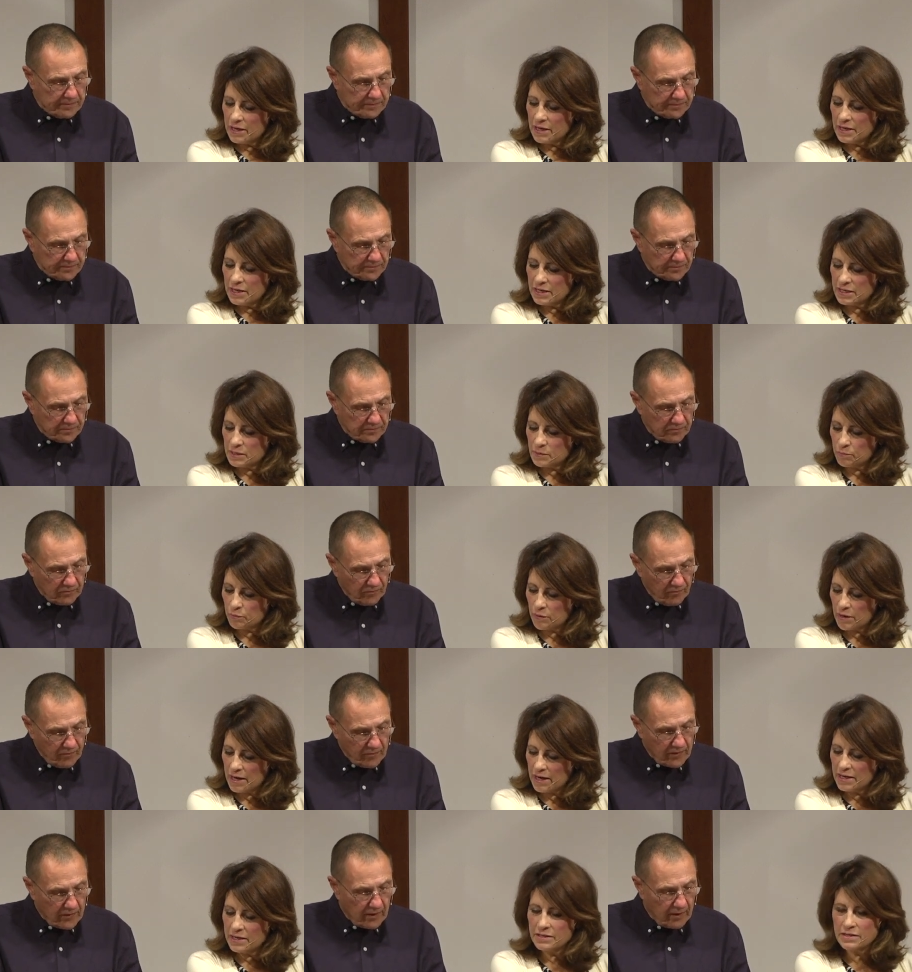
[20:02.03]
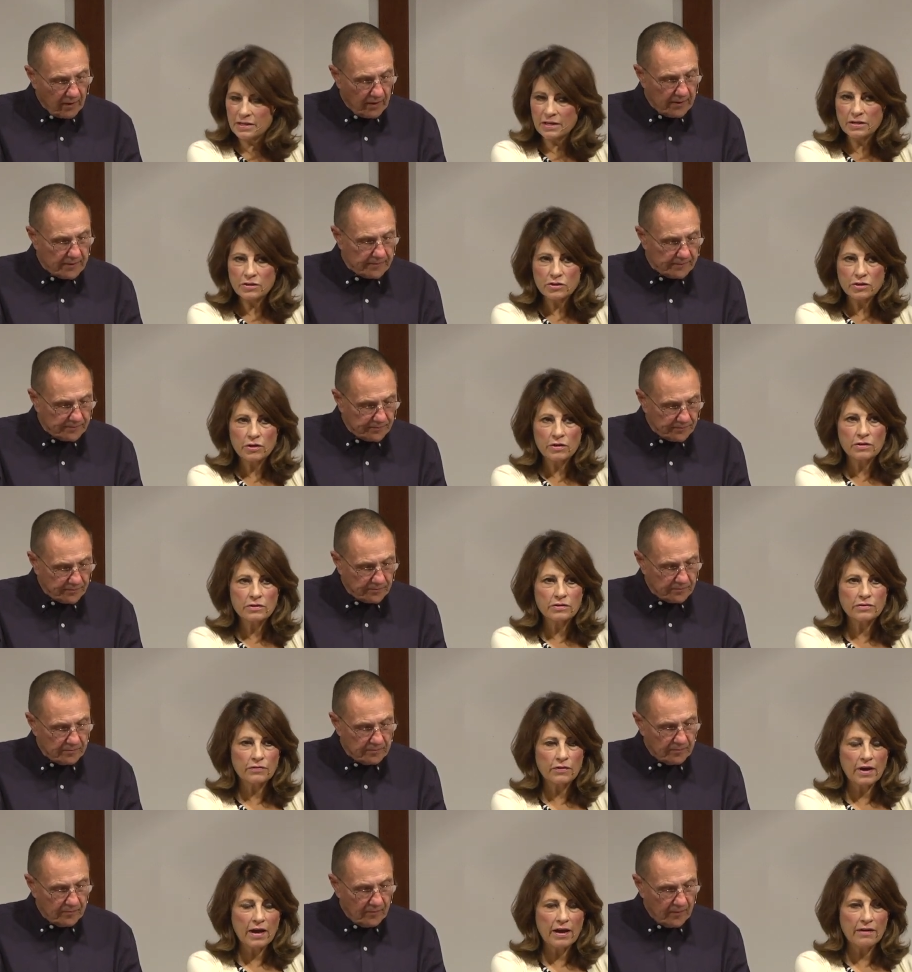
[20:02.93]
Speaker 1: His praise endures
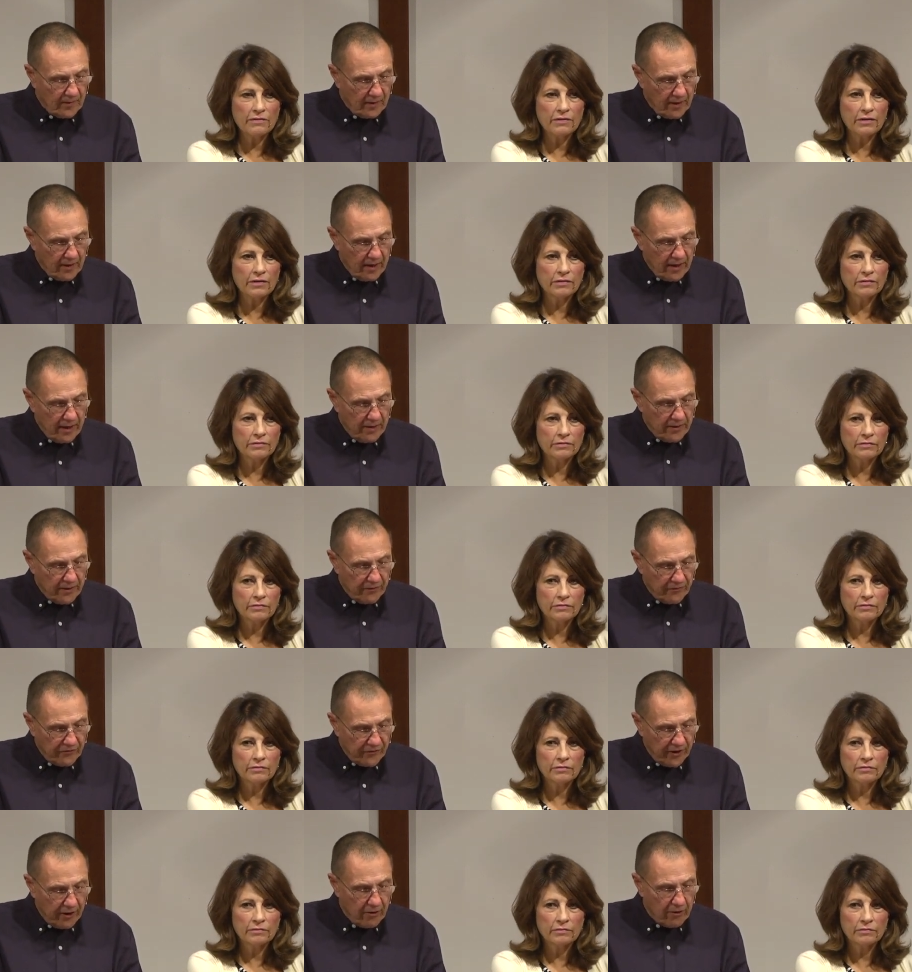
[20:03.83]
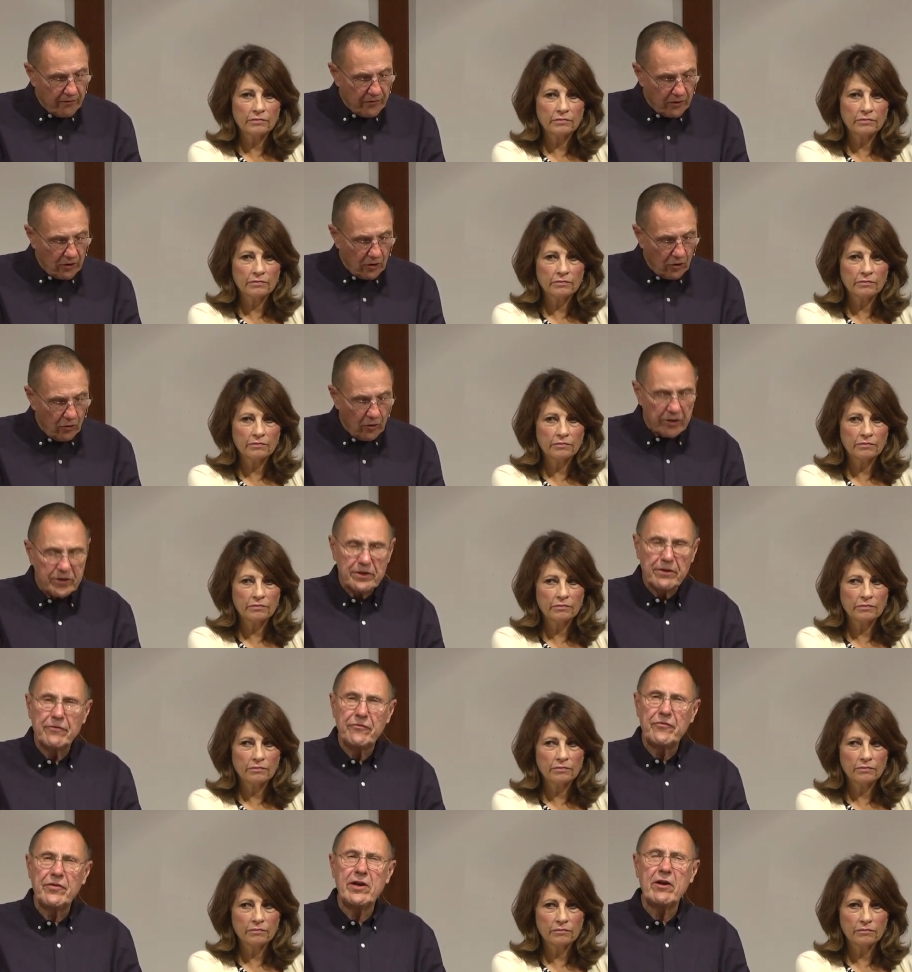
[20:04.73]
forever.
Speaker 2: The fear of the Lord.
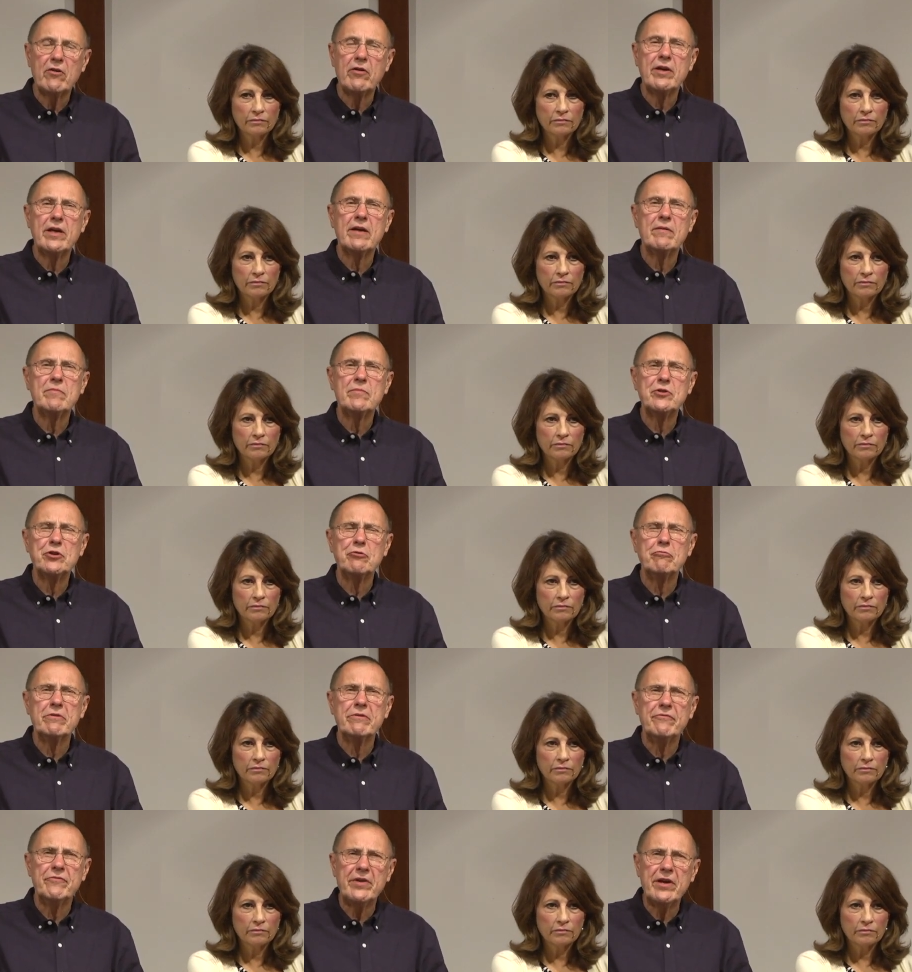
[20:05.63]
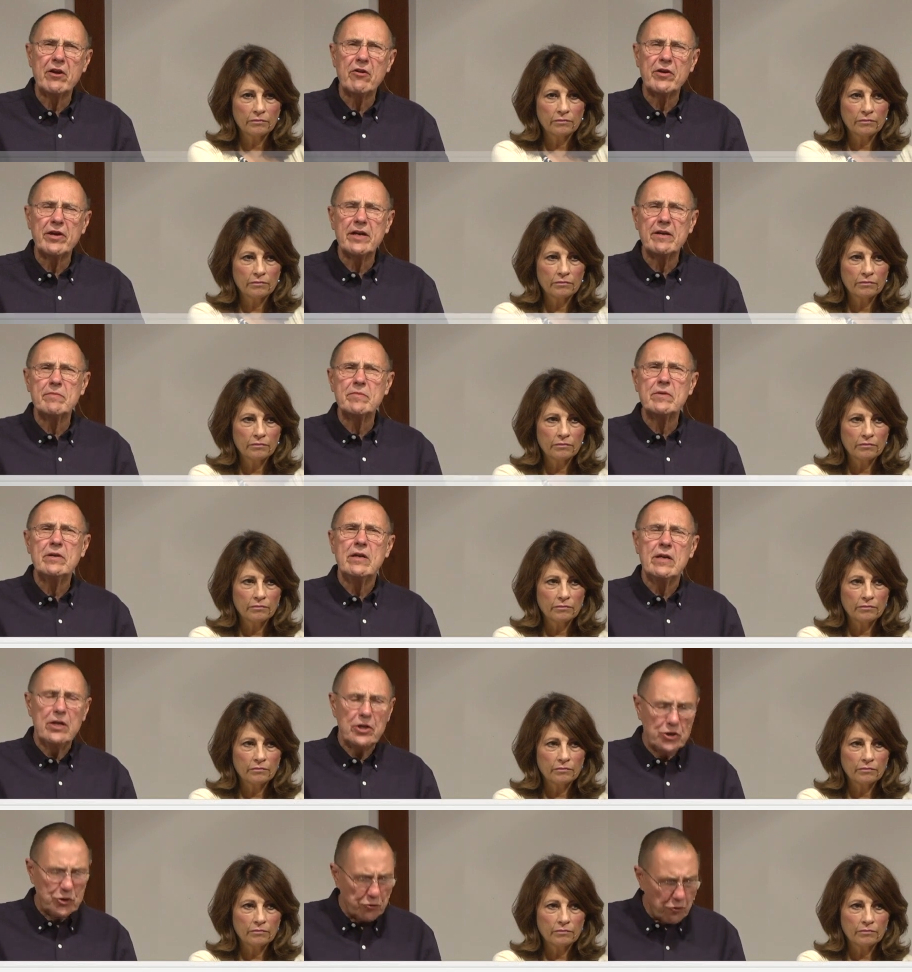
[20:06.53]
To fear him, to revere him,
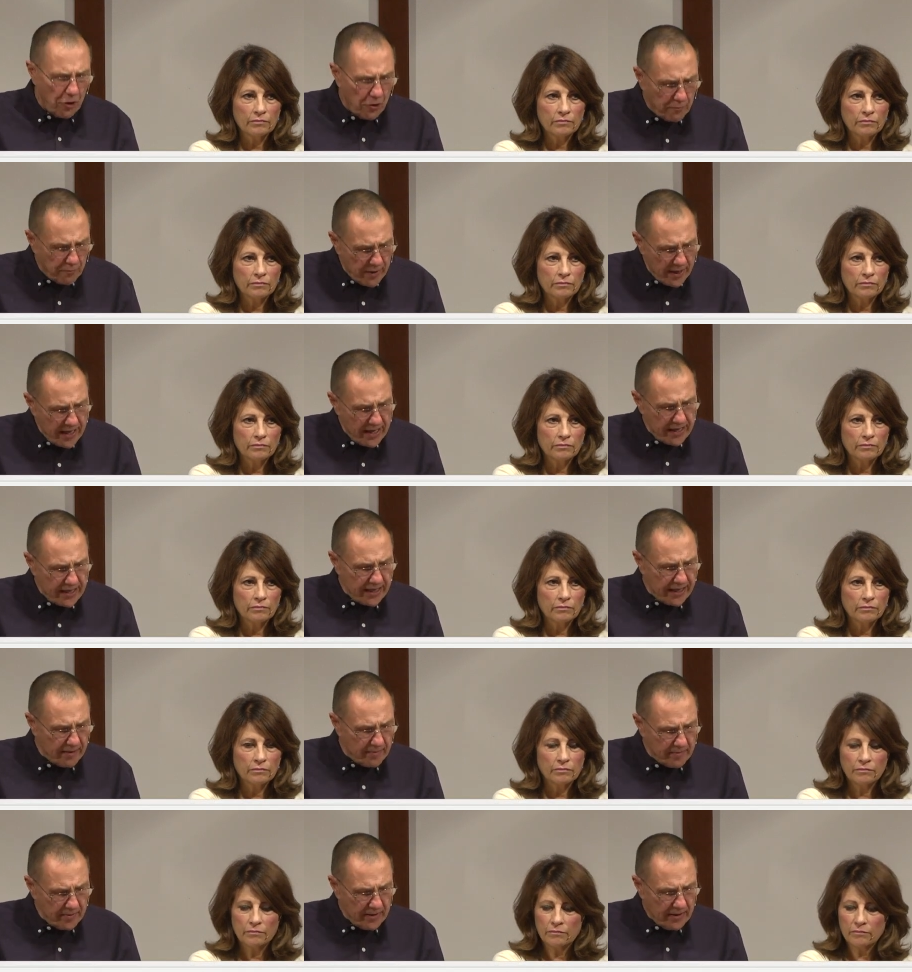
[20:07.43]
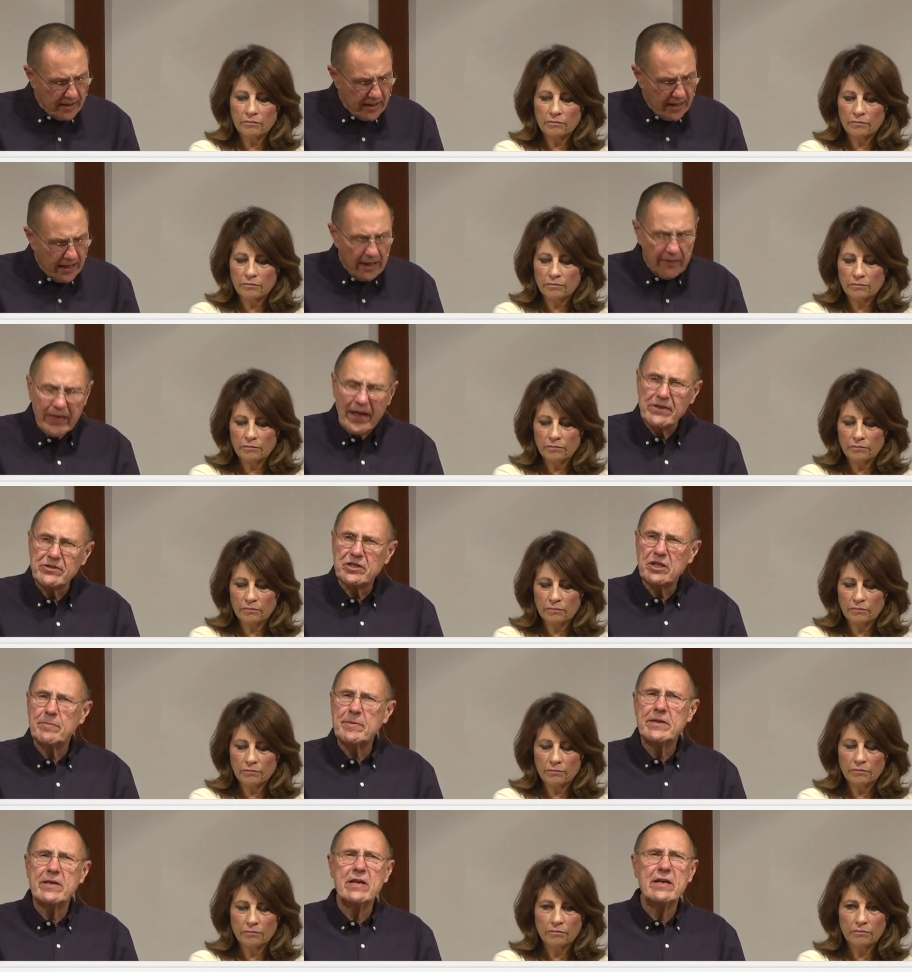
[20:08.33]
to obey him. That's
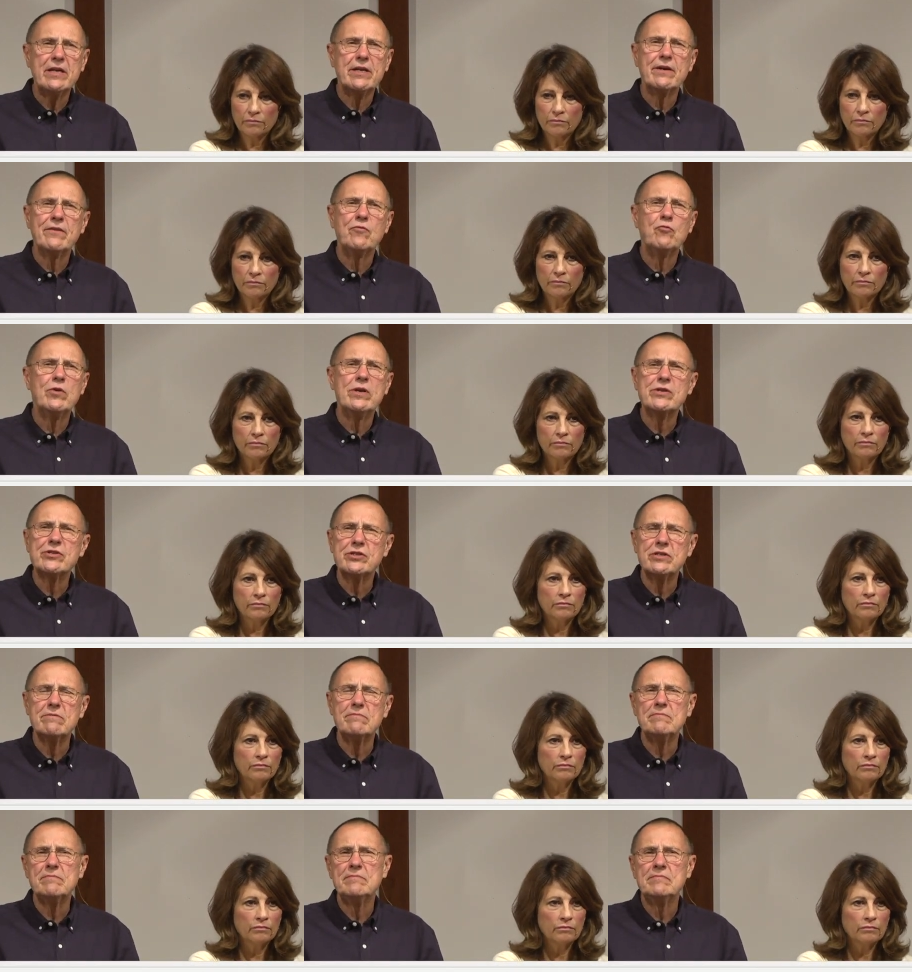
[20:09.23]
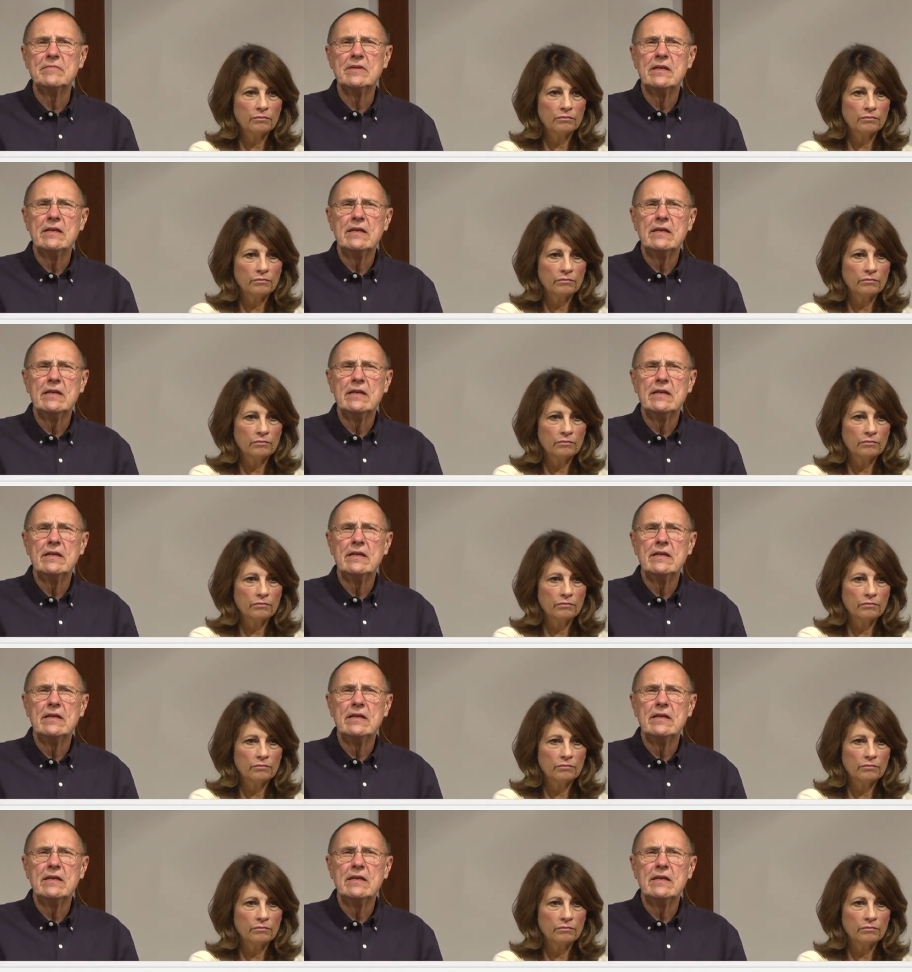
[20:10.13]
the beginning of wisdom.